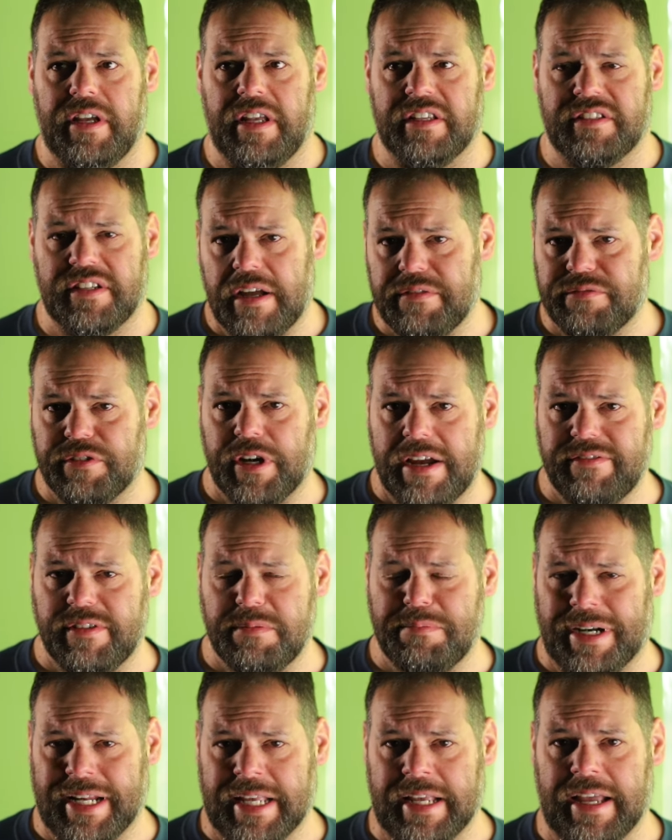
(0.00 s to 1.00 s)
it's not for
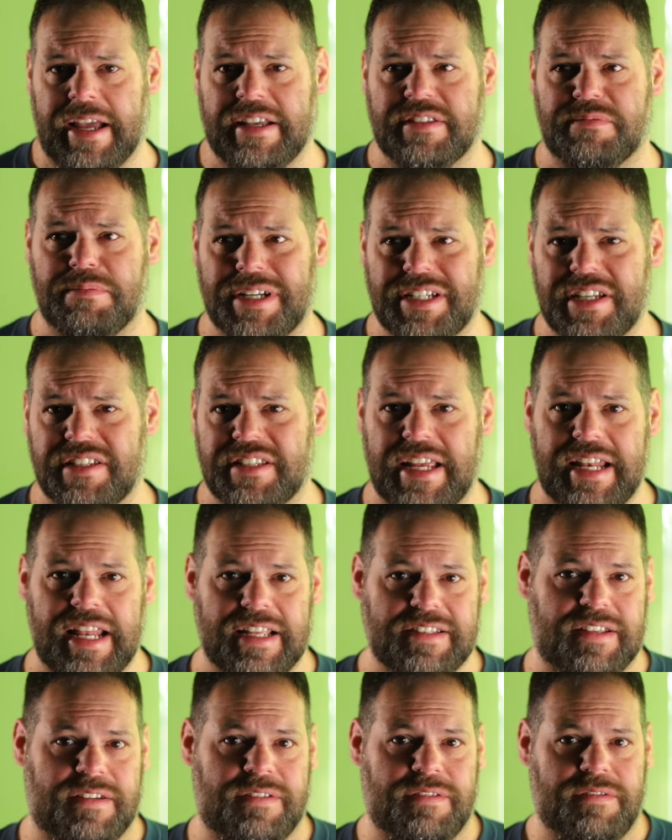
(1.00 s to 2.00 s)
everybody. As much as I'd
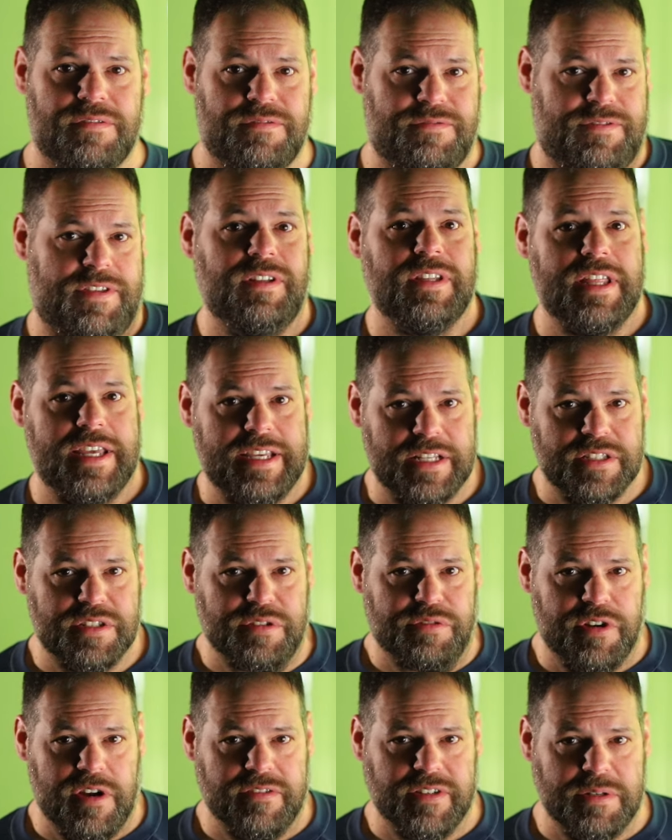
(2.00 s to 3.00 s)
like to feel like it's
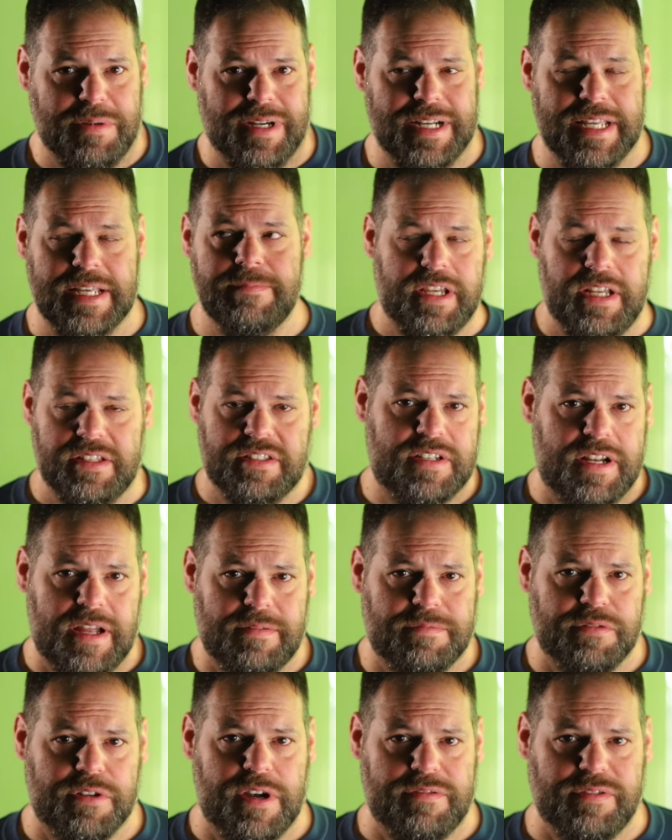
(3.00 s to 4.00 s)
for everybody, it's
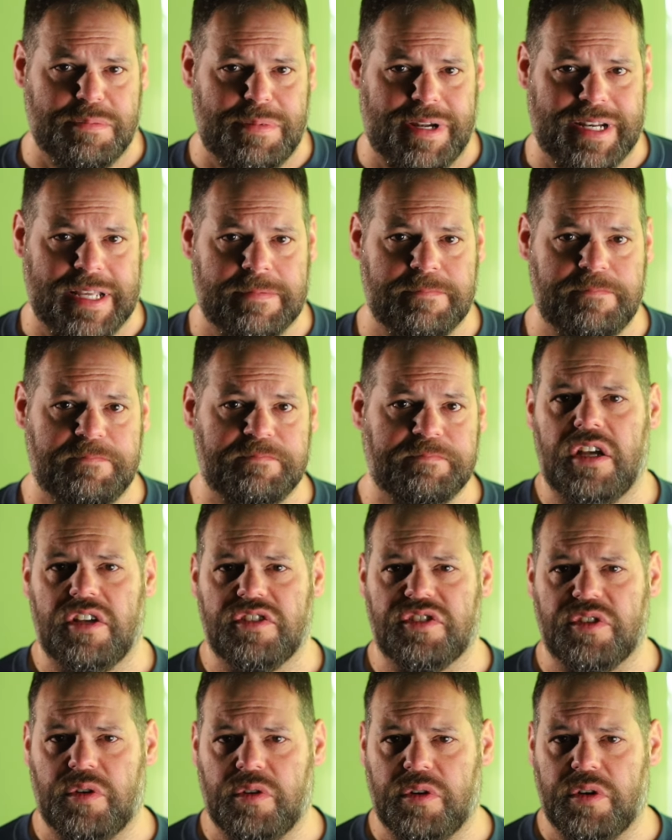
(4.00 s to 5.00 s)
not for everybody.
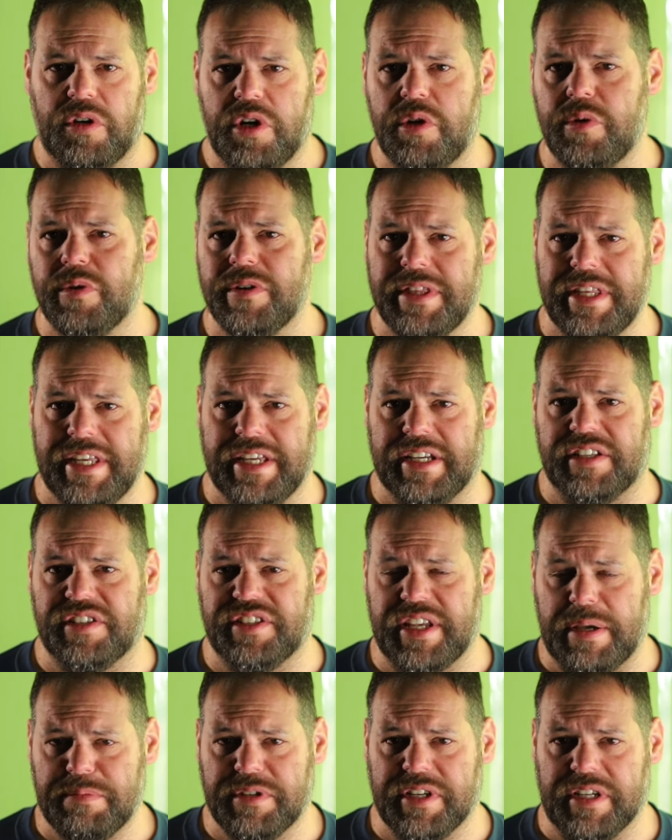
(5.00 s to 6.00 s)
So who are the
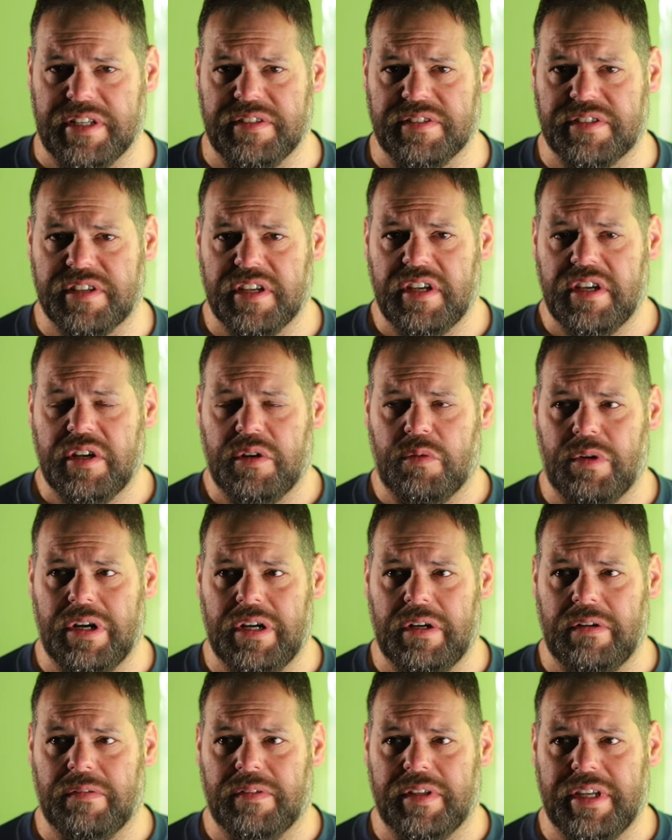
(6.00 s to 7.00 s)
exceptions?
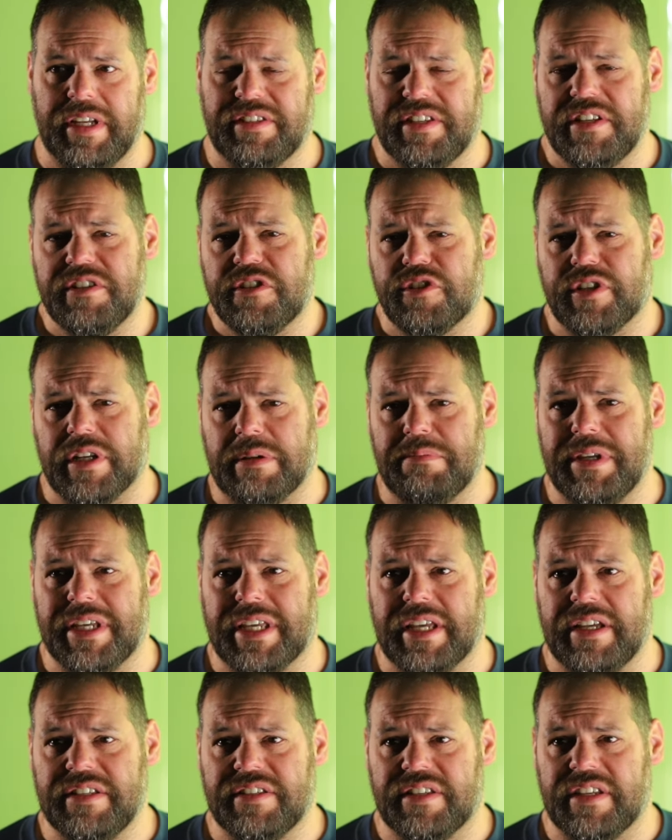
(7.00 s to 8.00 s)
Well, it's interesting
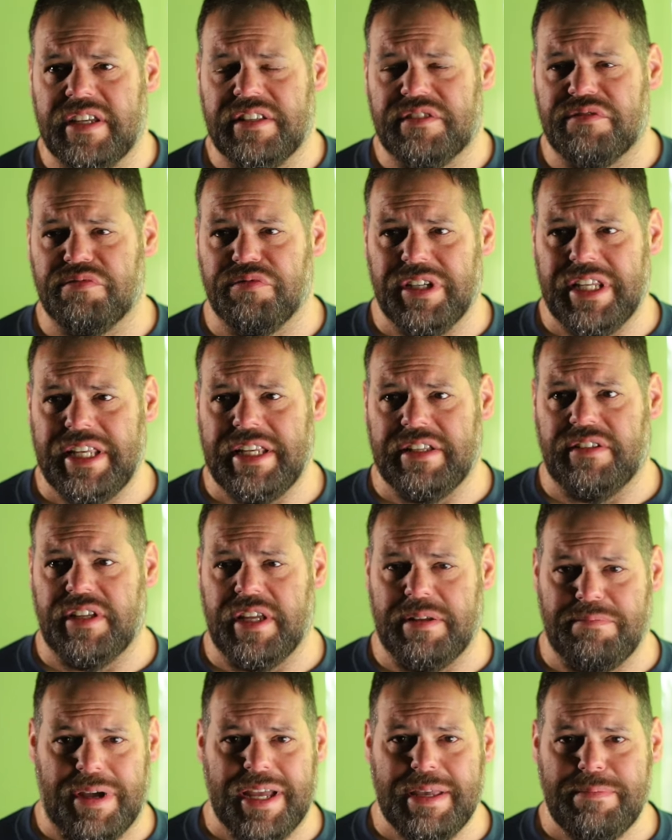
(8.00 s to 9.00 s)
because it's really,
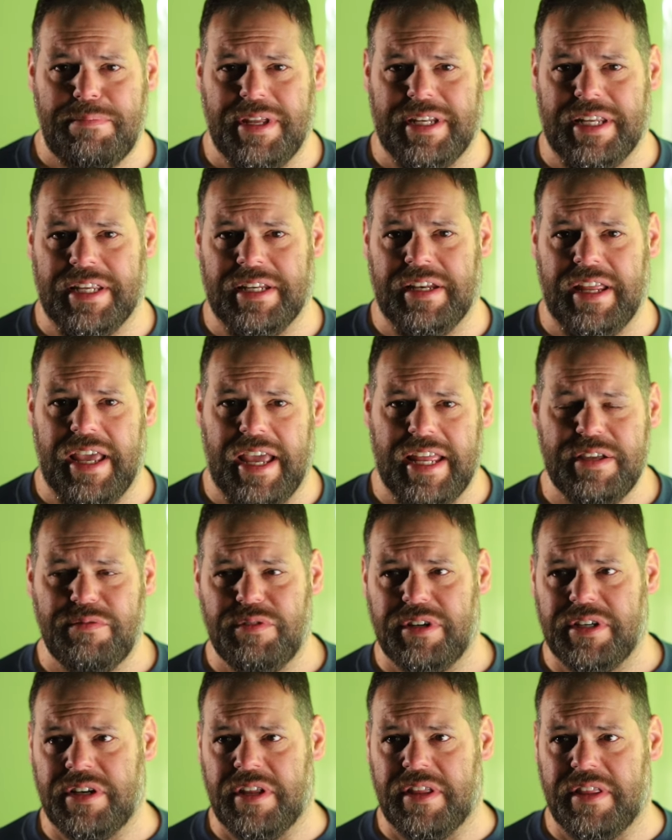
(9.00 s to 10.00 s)
in my opinion,
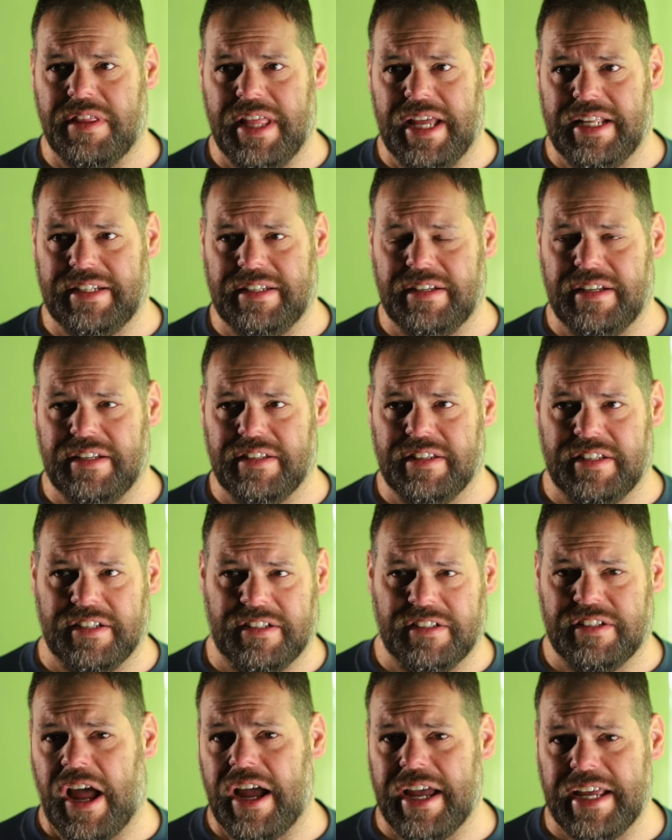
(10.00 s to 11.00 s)
anyone that the
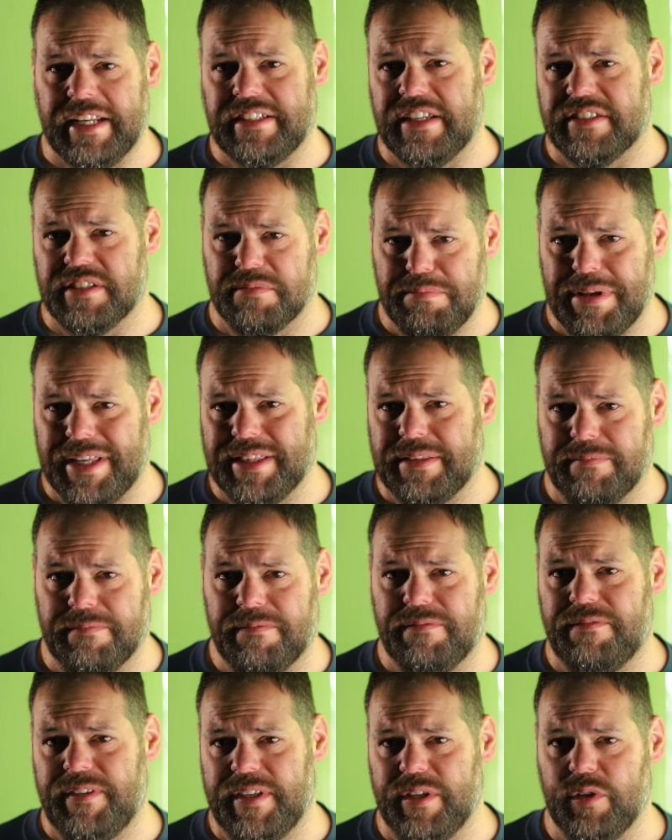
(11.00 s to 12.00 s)
diet doesn't make them
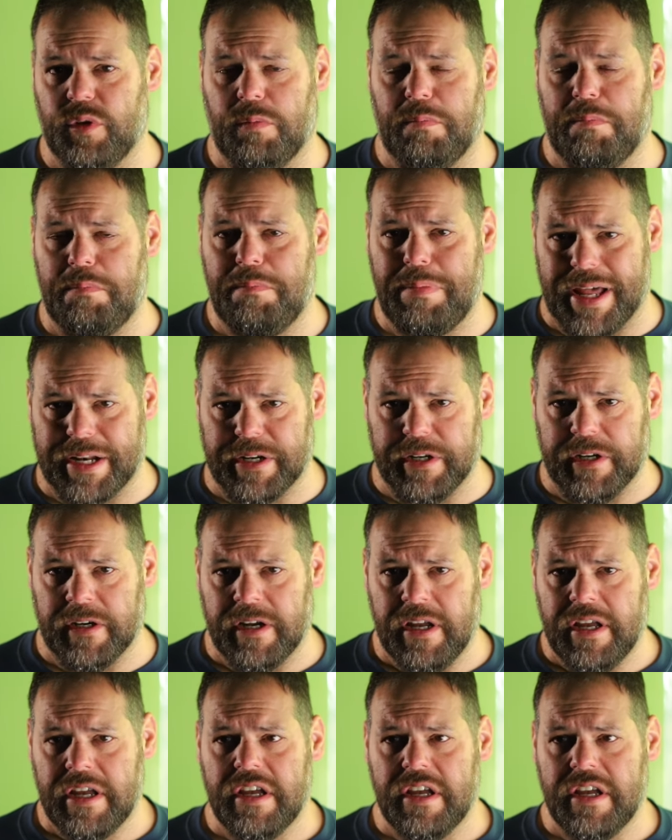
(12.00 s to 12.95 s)
feel better.